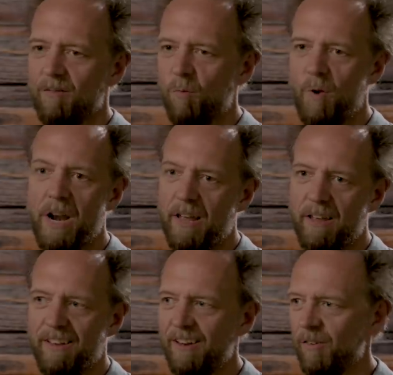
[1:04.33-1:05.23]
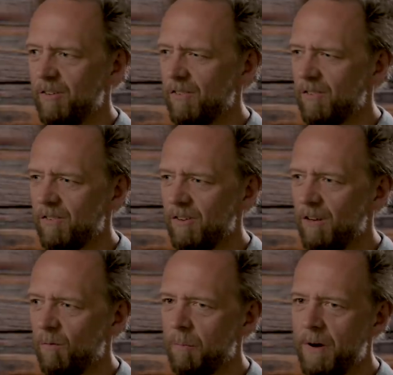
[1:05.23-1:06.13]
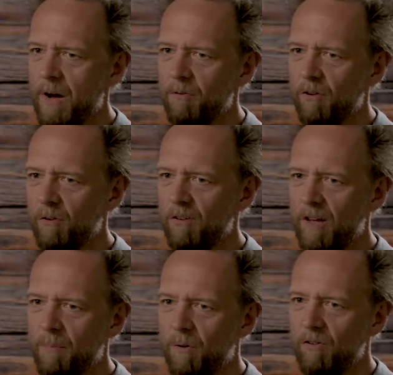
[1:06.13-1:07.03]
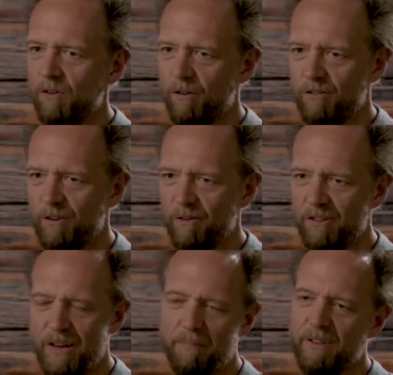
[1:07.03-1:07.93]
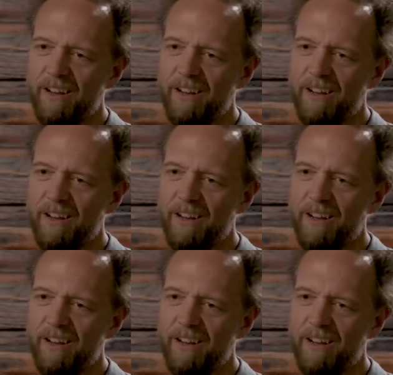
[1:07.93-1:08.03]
what, you know, is this the scene where Bob shows up or Jill shows up?